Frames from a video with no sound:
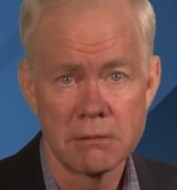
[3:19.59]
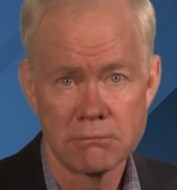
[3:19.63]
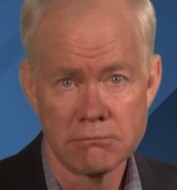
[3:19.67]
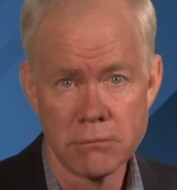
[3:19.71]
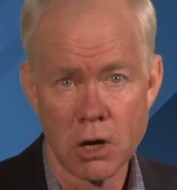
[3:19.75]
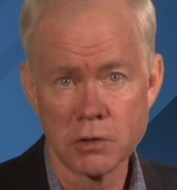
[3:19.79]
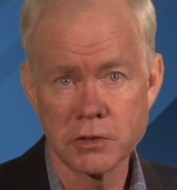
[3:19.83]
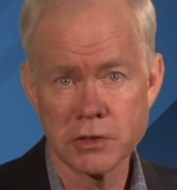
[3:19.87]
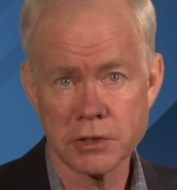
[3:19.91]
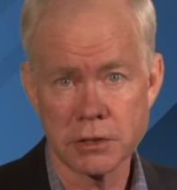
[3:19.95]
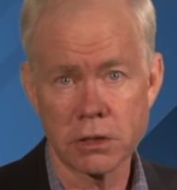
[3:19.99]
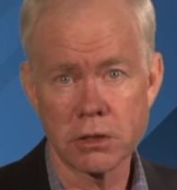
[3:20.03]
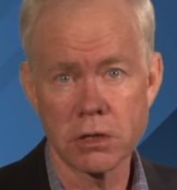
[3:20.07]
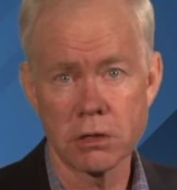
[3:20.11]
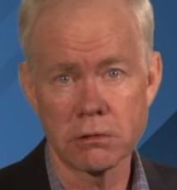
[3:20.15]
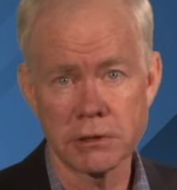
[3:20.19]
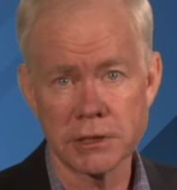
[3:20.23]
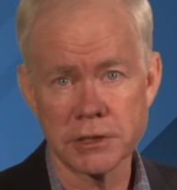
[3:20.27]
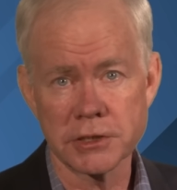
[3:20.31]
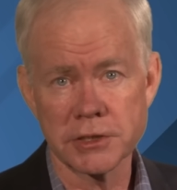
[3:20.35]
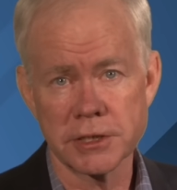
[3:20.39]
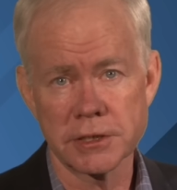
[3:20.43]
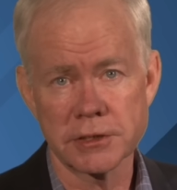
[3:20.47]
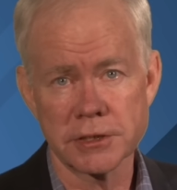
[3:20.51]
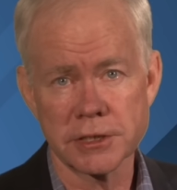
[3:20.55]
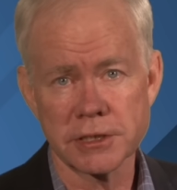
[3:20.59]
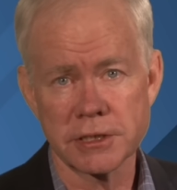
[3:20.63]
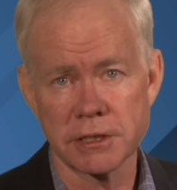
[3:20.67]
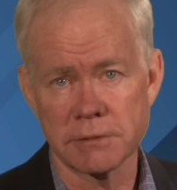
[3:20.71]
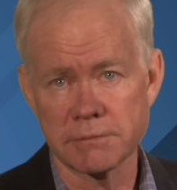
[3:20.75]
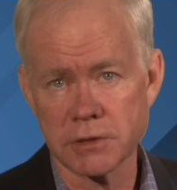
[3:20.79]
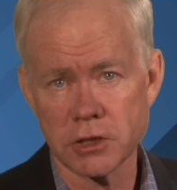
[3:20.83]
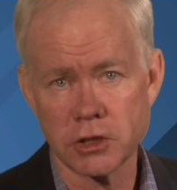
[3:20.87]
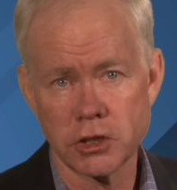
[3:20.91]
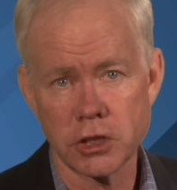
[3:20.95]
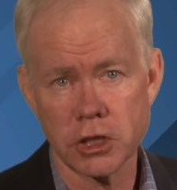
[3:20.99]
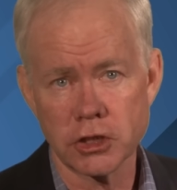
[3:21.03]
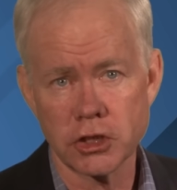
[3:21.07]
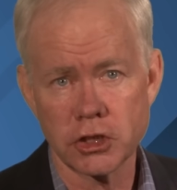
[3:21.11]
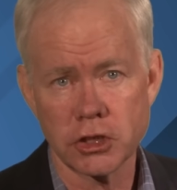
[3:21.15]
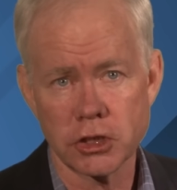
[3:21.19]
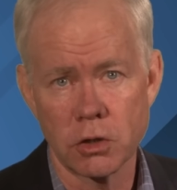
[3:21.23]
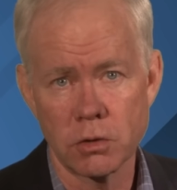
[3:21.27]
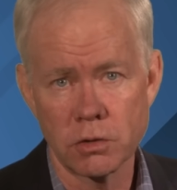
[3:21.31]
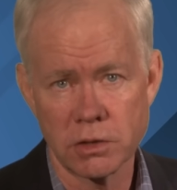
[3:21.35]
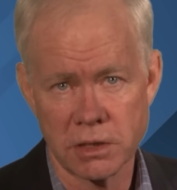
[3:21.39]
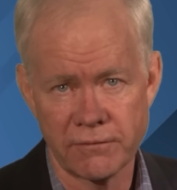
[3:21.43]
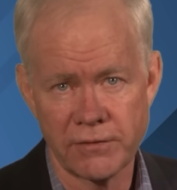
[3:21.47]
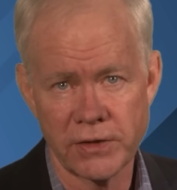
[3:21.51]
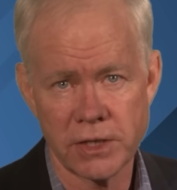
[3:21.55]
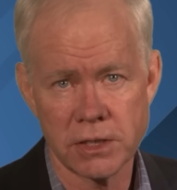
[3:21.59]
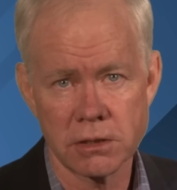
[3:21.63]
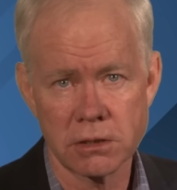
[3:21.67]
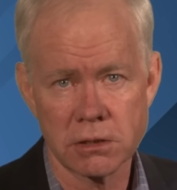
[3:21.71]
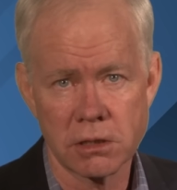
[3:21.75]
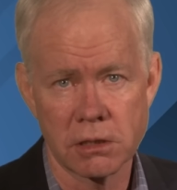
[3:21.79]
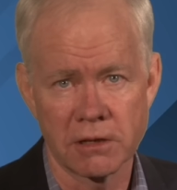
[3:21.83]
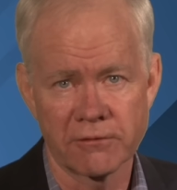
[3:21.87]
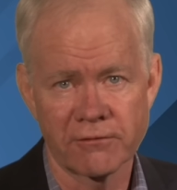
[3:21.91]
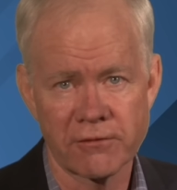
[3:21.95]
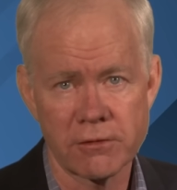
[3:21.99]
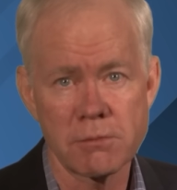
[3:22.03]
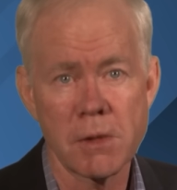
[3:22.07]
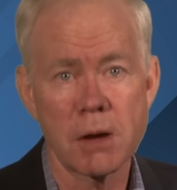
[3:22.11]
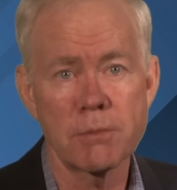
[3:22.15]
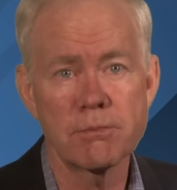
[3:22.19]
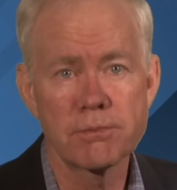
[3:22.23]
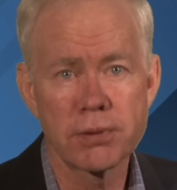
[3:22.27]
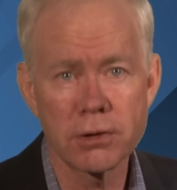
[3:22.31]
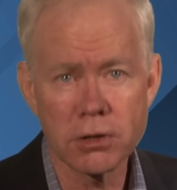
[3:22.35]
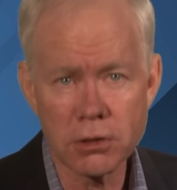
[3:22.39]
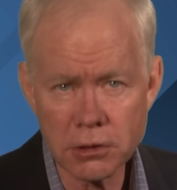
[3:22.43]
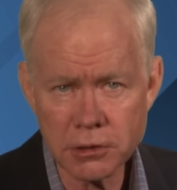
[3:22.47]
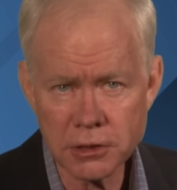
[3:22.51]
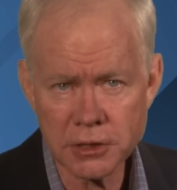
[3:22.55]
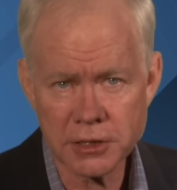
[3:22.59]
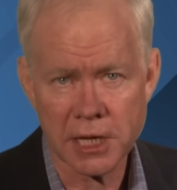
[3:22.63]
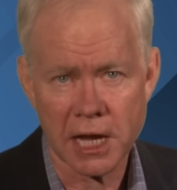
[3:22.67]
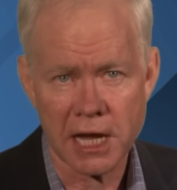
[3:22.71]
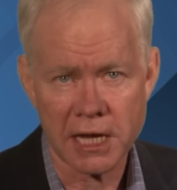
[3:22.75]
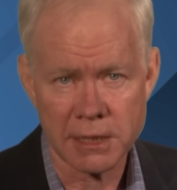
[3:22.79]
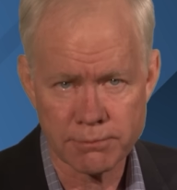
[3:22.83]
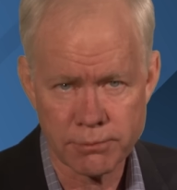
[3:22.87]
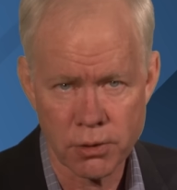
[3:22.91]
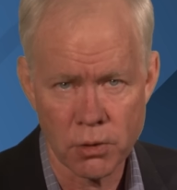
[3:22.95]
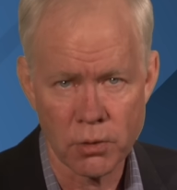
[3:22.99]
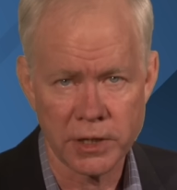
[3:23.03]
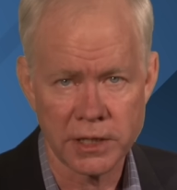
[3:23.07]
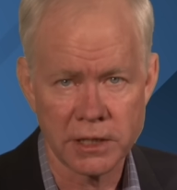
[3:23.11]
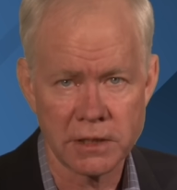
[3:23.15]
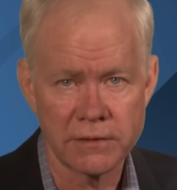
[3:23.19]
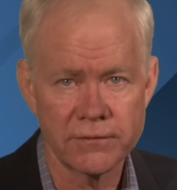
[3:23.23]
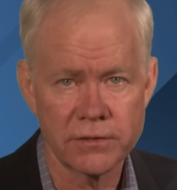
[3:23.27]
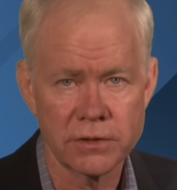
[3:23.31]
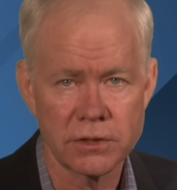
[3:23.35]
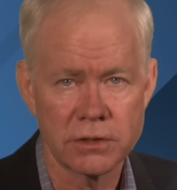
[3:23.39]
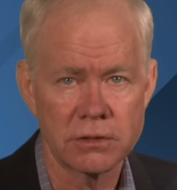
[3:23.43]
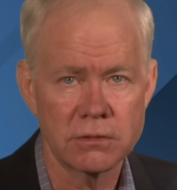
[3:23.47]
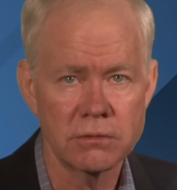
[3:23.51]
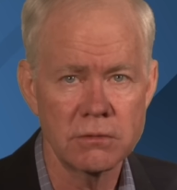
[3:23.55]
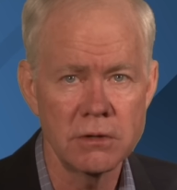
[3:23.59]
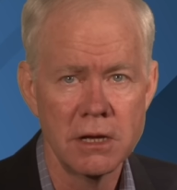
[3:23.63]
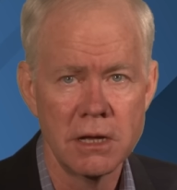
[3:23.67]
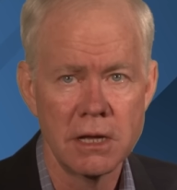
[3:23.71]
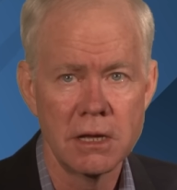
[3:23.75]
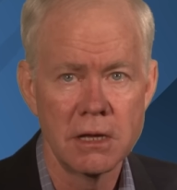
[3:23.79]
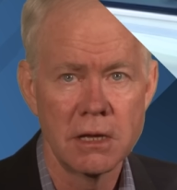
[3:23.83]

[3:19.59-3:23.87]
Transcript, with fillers: Most of the current systems just show the vehicle from a bird's eye point of view,